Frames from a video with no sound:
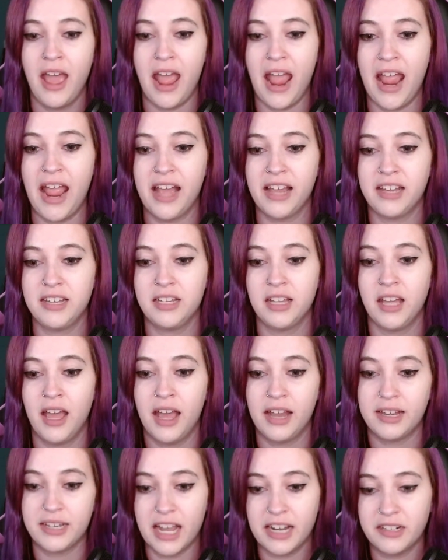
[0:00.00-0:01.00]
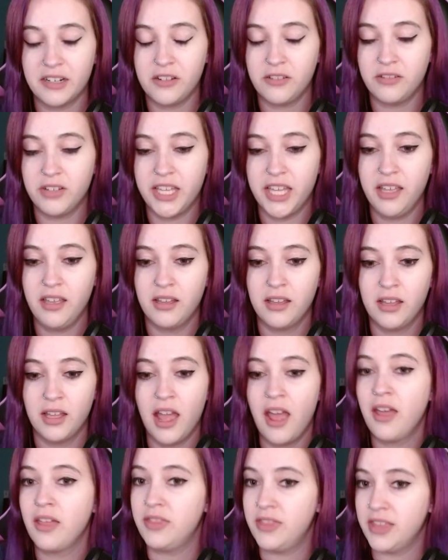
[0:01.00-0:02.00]
And technically,
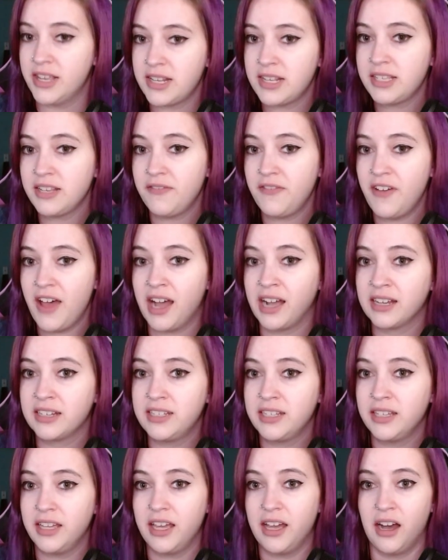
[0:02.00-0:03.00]
this is a fact.